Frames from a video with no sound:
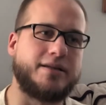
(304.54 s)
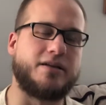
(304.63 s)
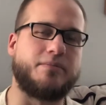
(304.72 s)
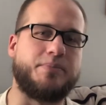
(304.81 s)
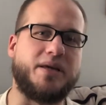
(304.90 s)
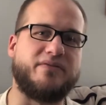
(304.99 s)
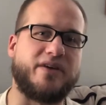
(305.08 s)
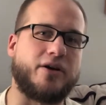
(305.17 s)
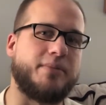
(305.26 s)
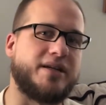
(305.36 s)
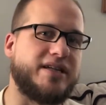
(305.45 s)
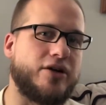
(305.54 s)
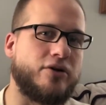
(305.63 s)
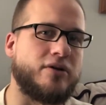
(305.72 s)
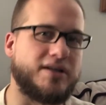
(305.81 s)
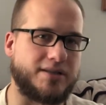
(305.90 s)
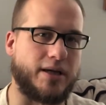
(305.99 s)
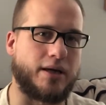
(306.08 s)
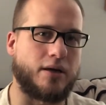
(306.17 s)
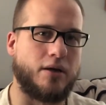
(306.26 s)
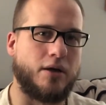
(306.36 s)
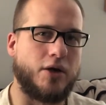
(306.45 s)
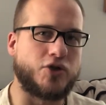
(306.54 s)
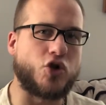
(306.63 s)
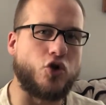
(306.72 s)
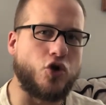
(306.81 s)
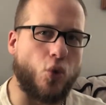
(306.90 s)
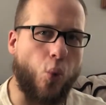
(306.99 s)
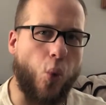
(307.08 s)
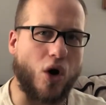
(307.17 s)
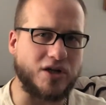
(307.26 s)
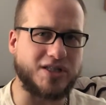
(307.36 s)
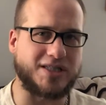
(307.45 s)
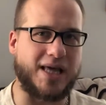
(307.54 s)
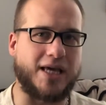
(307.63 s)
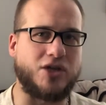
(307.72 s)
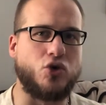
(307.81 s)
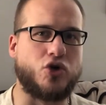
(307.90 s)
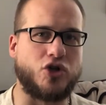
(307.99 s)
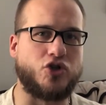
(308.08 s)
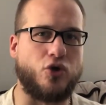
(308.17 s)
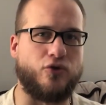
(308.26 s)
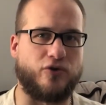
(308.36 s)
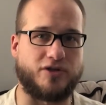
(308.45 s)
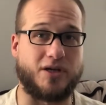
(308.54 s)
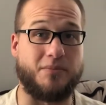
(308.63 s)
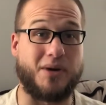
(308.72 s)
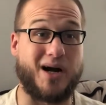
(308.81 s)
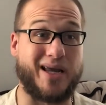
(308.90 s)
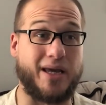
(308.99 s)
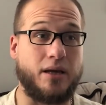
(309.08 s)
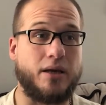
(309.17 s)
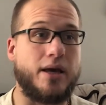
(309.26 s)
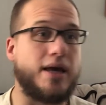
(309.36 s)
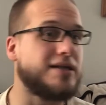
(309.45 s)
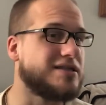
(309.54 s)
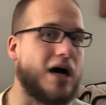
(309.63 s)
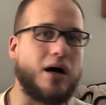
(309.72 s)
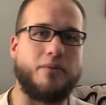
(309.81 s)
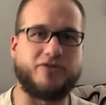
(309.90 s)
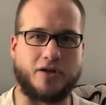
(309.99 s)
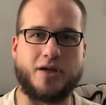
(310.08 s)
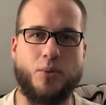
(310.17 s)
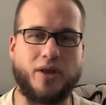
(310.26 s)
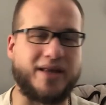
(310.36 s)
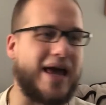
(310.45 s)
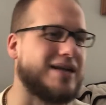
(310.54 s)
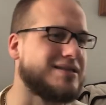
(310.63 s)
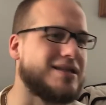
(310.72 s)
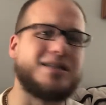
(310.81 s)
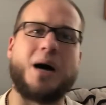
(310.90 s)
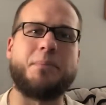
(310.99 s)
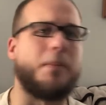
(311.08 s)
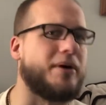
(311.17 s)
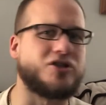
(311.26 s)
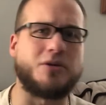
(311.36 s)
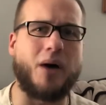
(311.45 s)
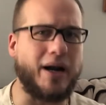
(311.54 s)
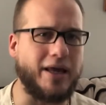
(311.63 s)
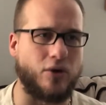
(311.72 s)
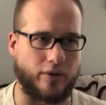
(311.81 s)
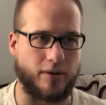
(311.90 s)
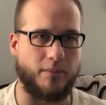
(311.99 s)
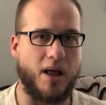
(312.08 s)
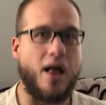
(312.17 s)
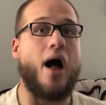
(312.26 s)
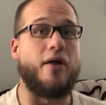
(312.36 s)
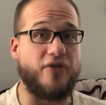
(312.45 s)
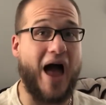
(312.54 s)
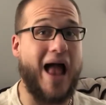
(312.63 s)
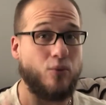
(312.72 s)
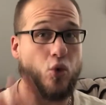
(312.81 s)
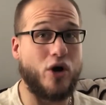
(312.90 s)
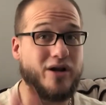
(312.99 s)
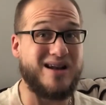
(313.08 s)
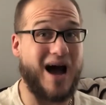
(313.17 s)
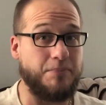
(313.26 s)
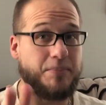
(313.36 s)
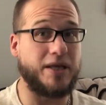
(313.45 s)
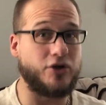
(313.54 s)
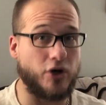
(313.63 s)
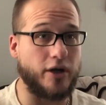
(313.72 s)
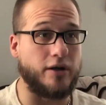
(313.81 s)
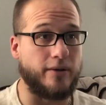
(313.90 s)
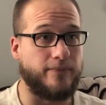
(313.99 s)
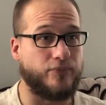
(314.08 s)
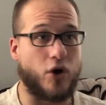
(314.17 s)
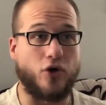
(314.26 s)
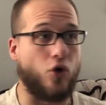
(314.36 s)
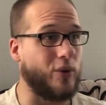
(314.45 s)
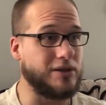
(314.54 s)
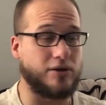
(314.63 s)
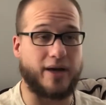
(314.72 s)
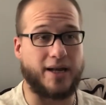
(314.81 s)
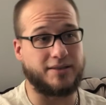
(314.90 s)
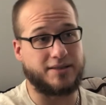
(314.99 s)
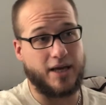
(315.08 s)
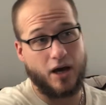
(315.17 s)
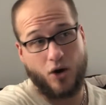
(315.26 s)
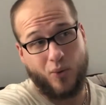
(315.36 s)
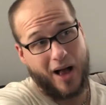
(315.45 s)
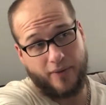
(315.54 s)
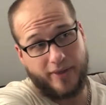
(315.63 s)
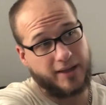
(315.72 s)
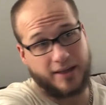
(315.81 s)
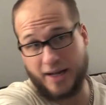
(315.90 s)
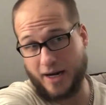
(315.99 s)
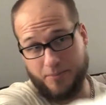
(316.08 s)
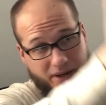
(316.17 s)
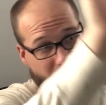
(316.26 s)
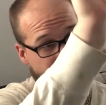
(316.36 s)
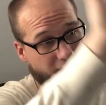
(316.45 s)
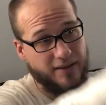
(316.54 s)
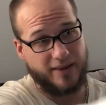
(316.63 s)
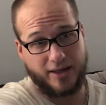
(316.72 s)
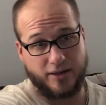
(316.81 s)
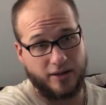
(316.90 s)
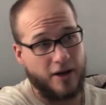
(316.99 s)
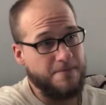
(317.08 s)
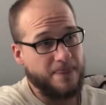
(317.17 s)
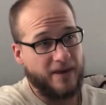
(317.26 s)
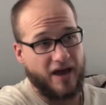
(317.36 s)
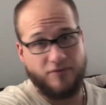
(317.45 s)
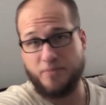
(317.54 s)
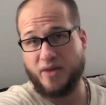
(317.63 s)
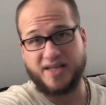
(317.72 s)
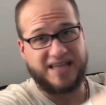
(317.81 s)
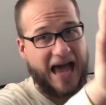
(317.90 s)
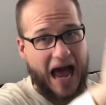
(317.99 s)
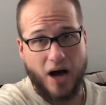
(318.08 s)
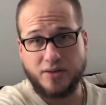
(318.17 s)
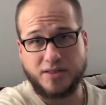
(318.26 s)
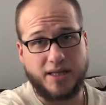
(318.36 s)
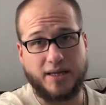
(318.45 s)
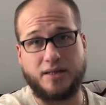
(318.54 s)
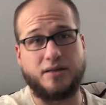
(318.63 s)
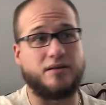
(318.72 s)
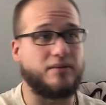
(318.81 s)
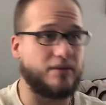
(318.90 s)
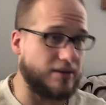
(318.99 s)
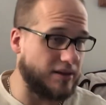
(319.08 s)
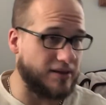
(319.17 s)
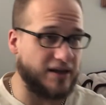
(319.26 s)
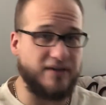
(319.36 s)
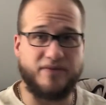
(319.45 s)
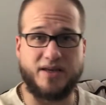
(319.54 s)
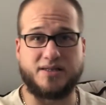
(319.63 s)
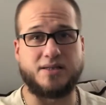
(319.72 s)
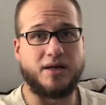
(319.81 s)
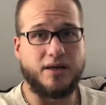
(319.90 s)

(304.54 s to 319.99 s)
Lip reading: to be very materialistic. So the worst thing you could do for somebody is for someone like that, is to dump a bunch of money on them. That would not be good. Although we look at it and say, oh wow, they could get out of poverty, they could have a nice house, they could leave this